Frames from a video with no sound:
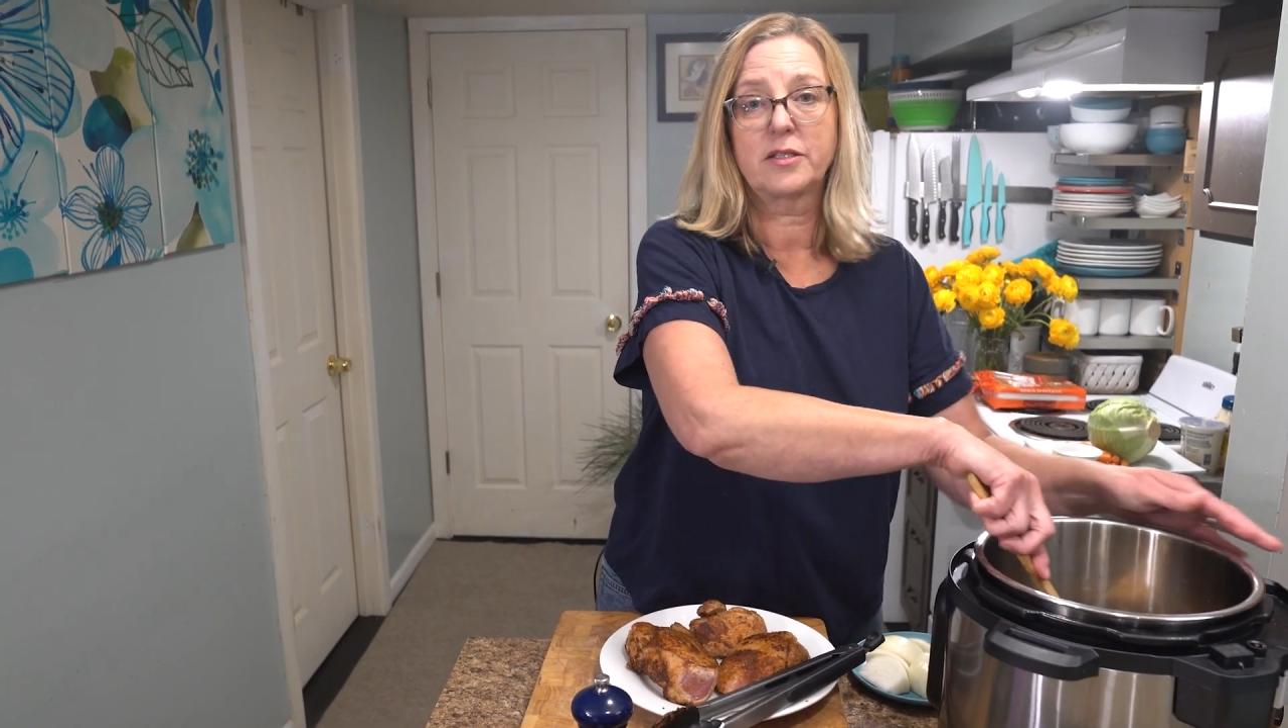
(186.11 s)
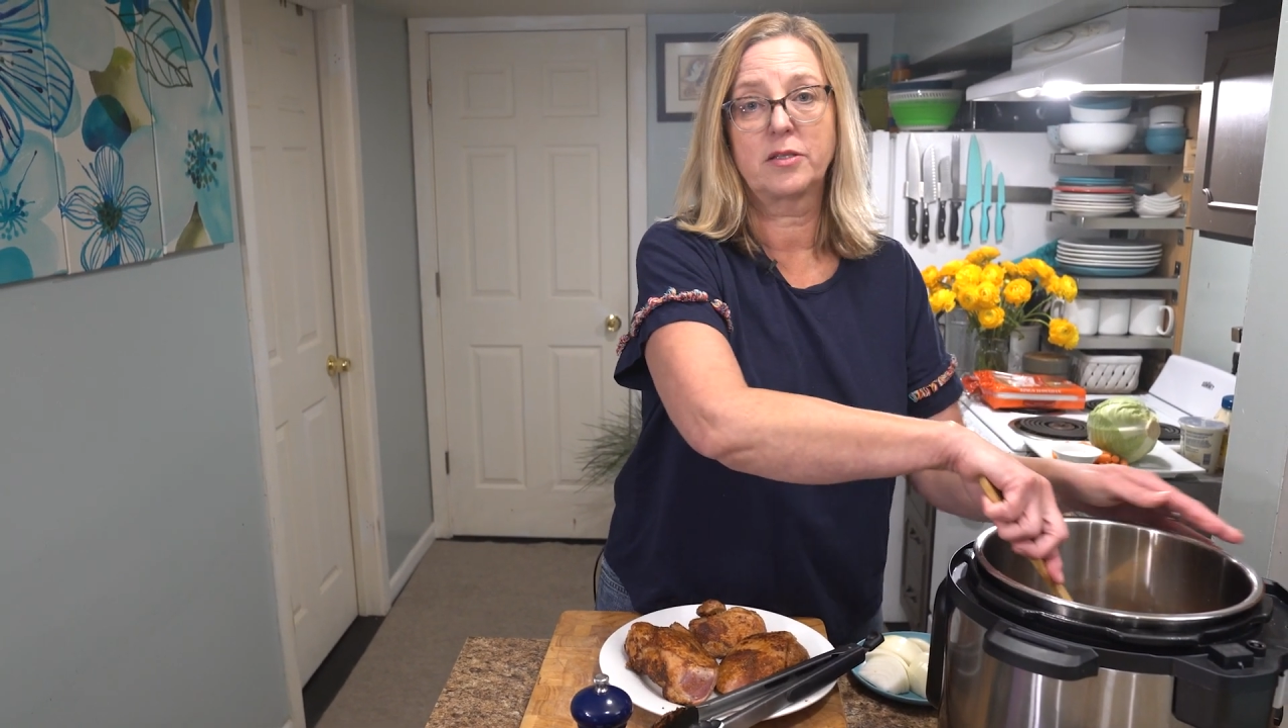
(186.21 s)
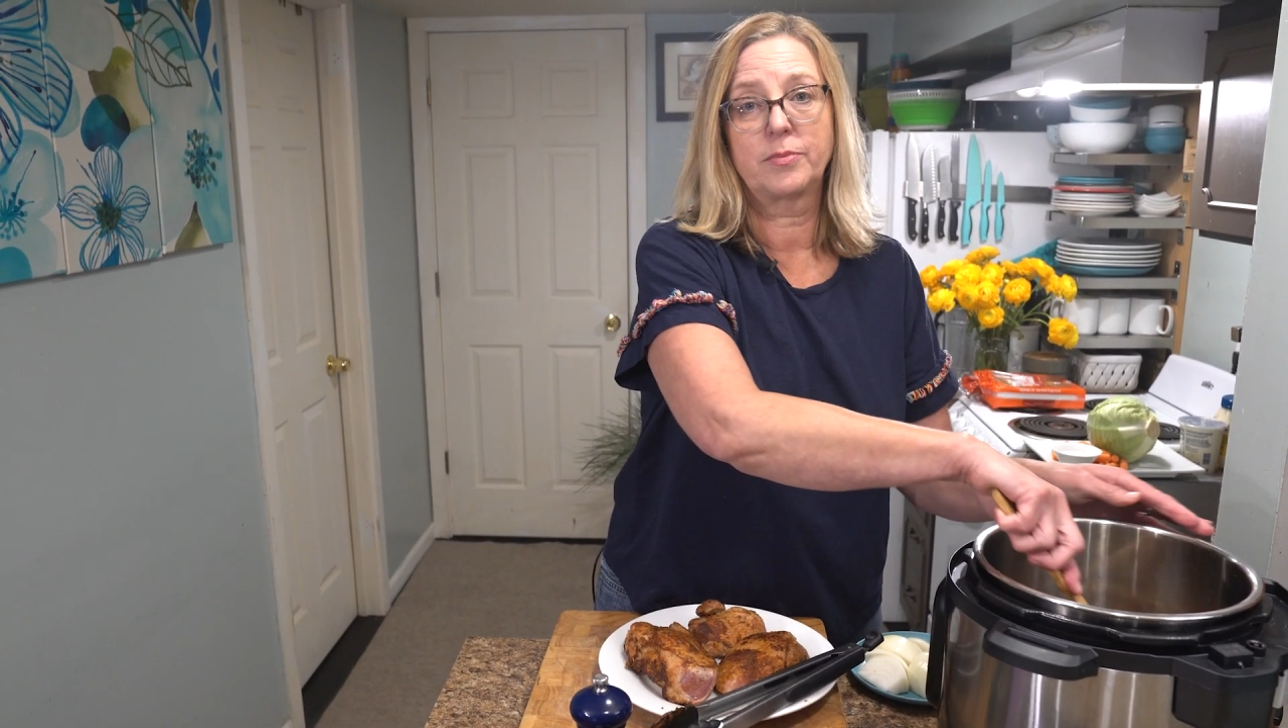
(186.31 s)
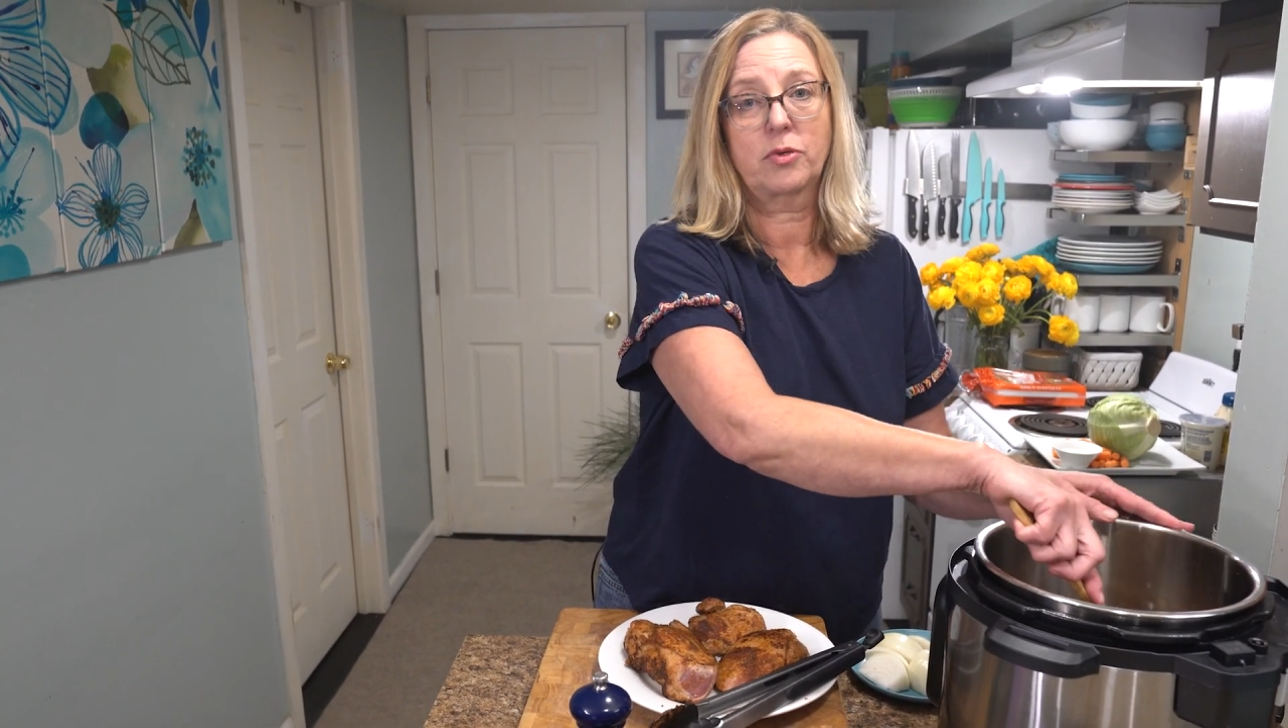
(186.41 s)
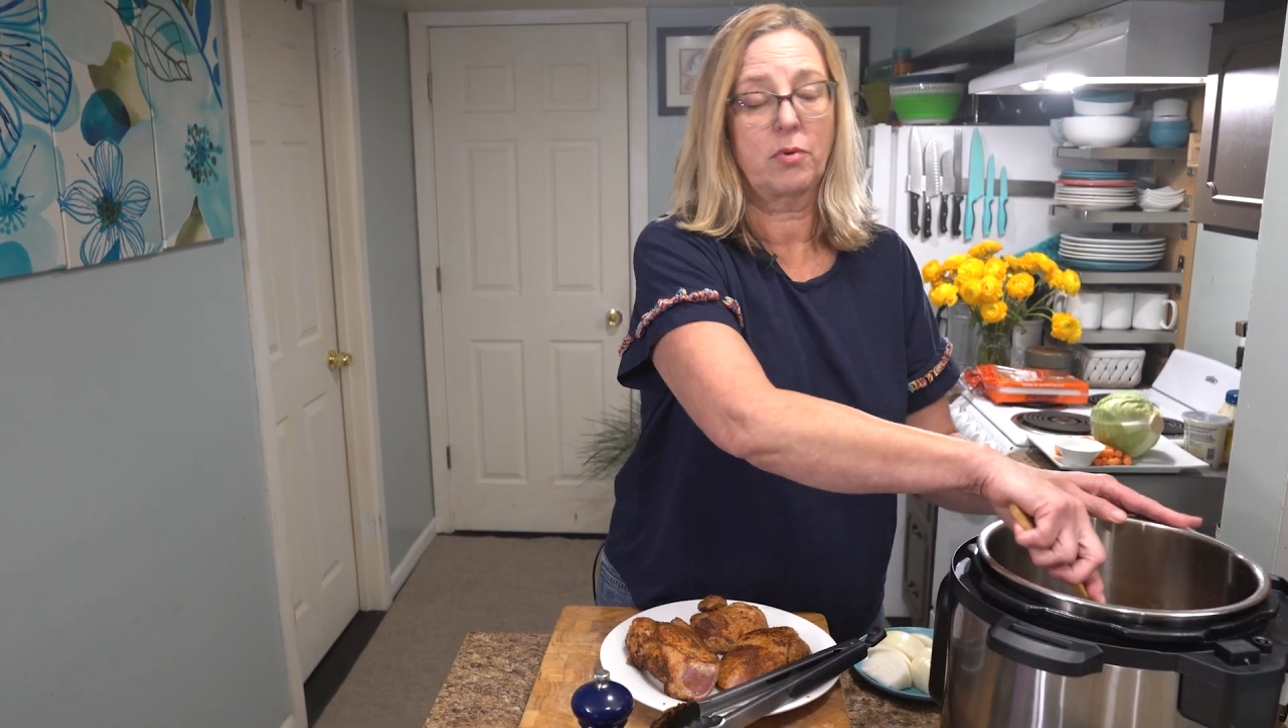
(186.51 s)

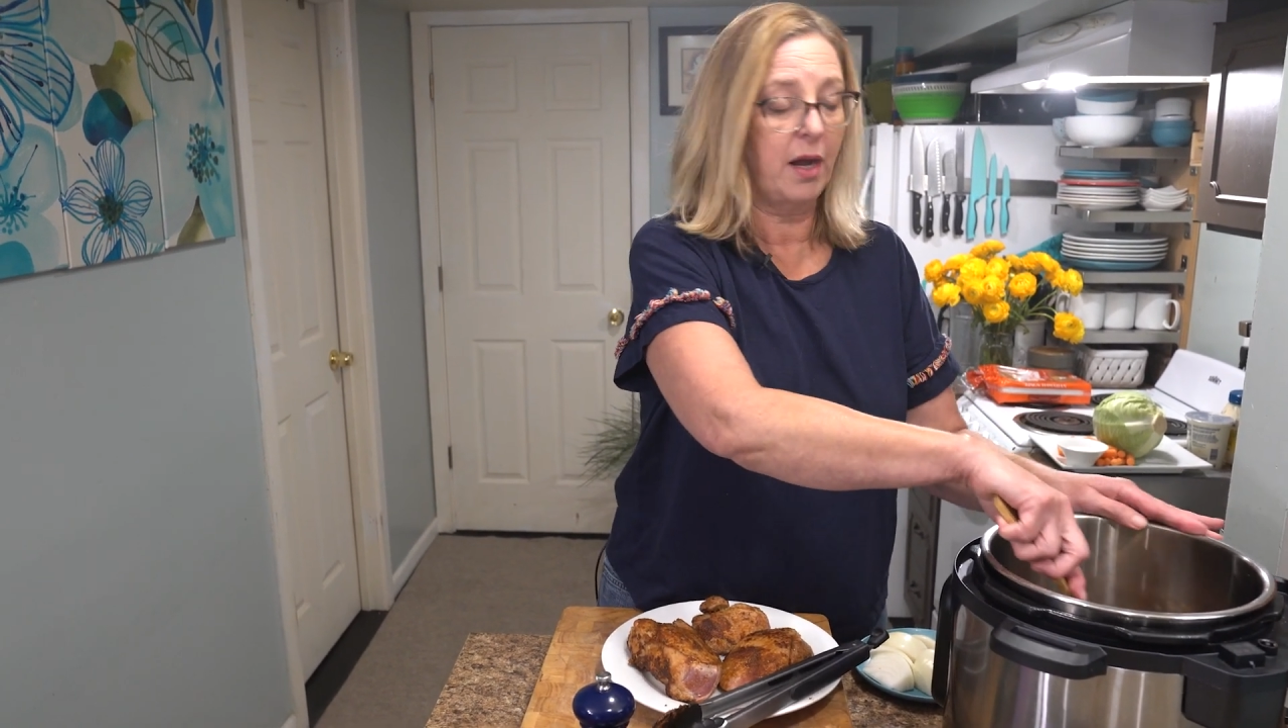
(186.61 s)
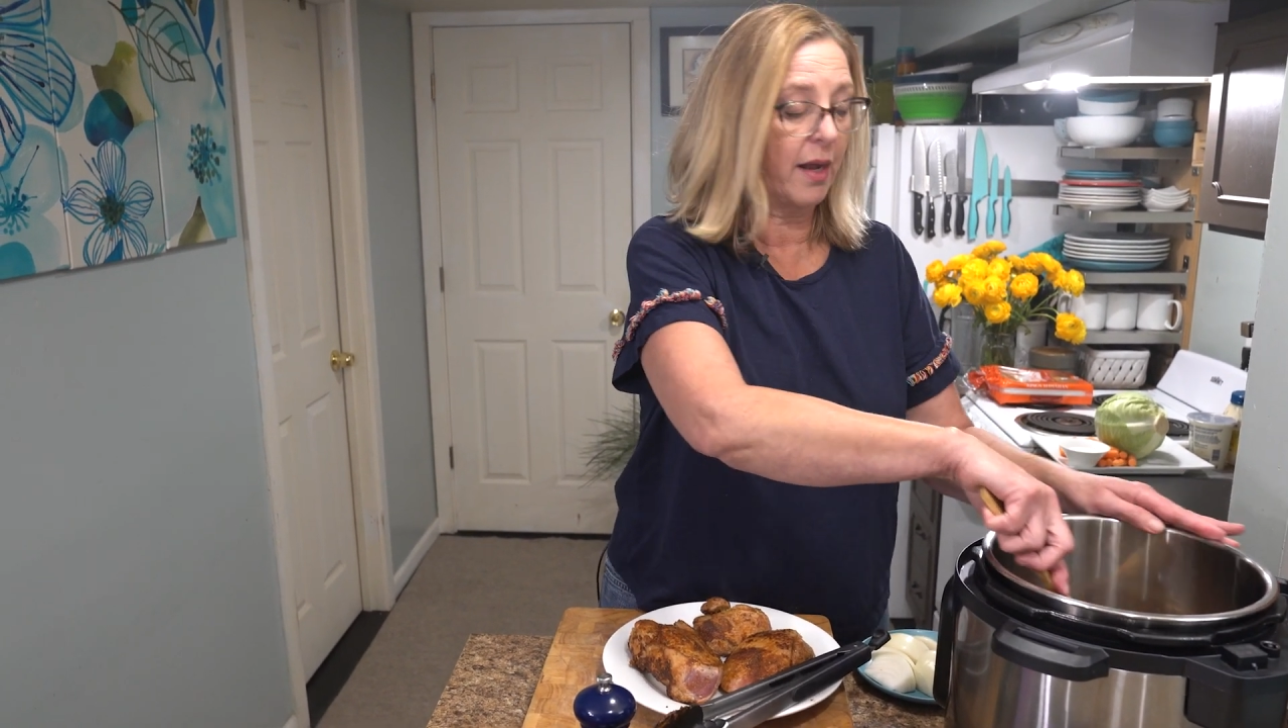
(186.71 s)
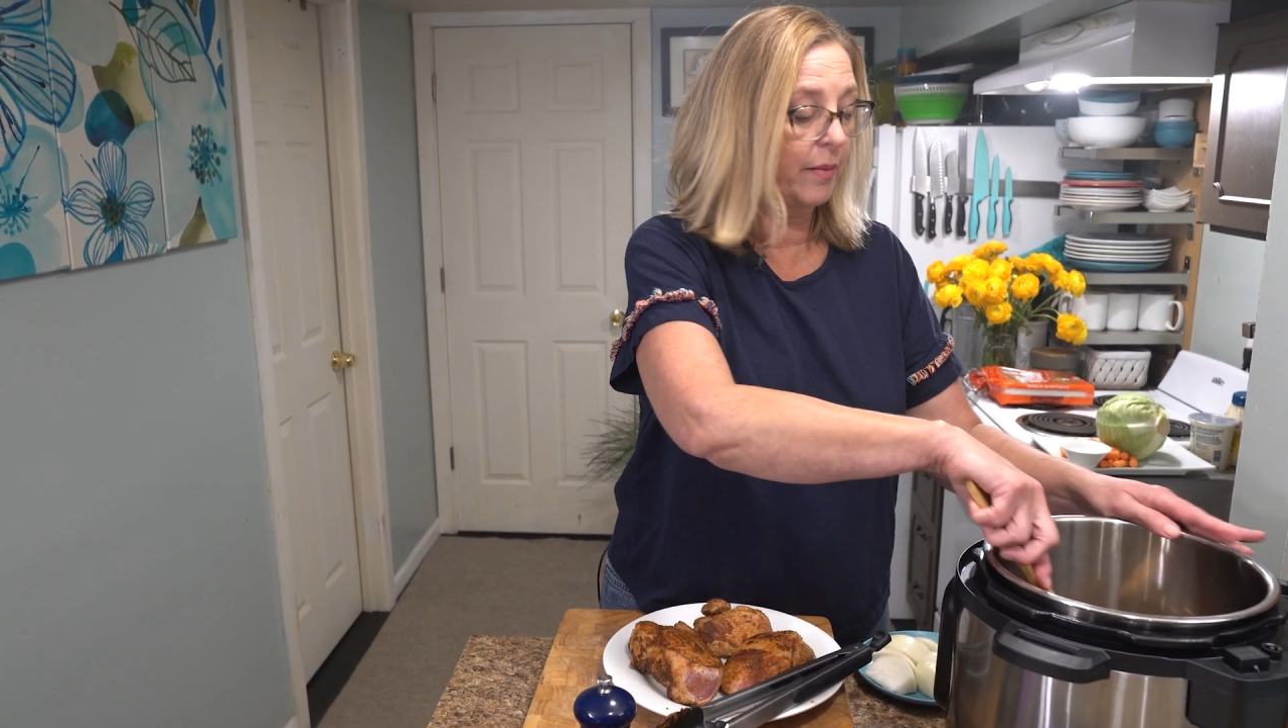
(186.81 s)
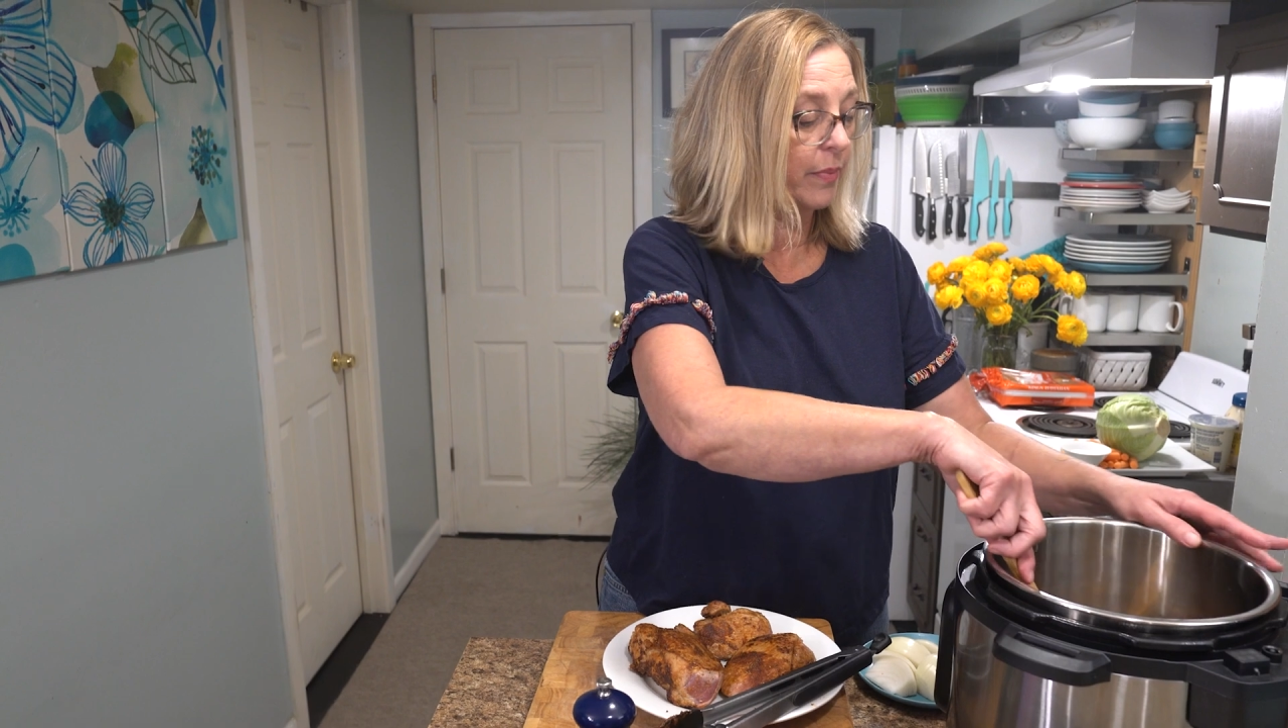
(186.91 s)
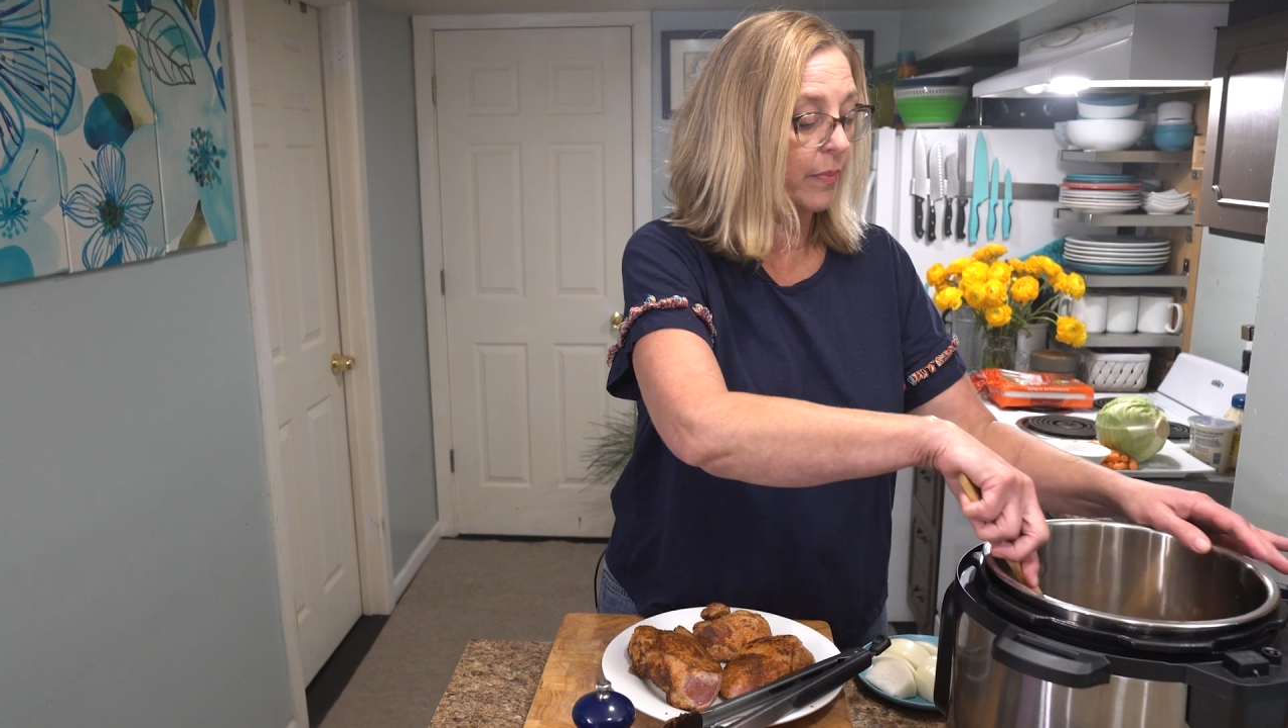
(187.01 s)

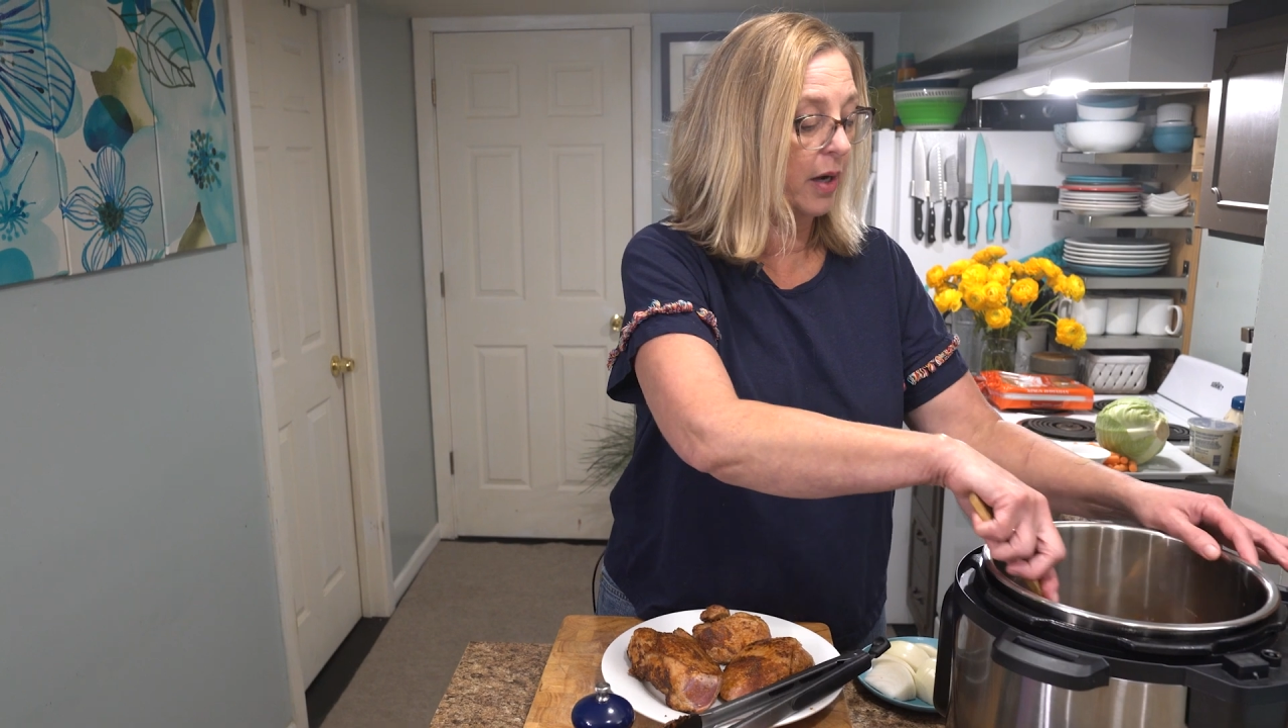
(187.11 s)
subscribe,